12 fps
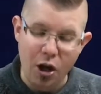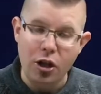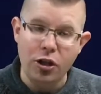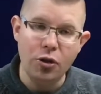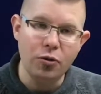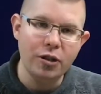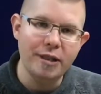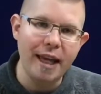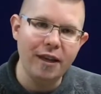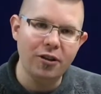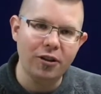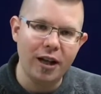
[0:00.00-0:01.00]
You could take
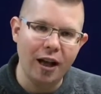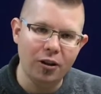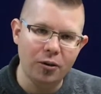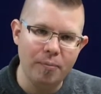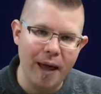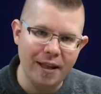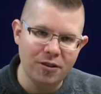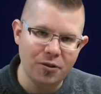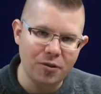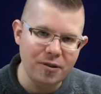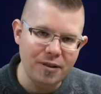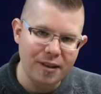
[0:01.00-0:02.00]
your colored
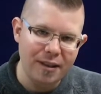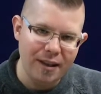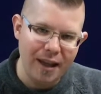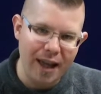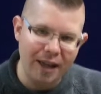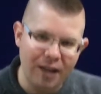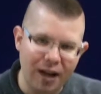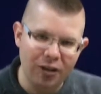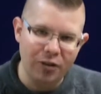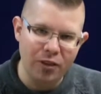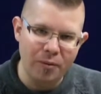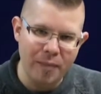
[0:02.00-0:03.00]
pencils and color
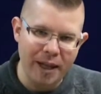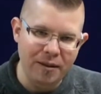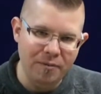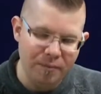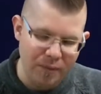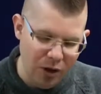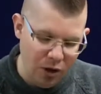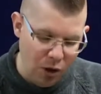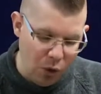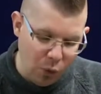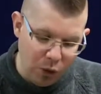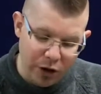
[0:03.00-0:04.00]
them in,
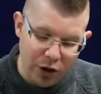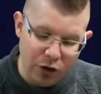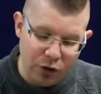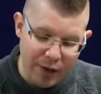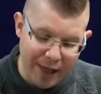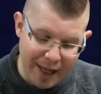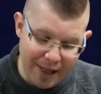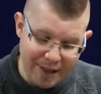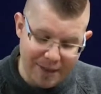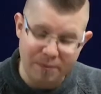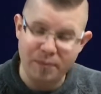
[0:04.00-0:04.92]
or your crayons.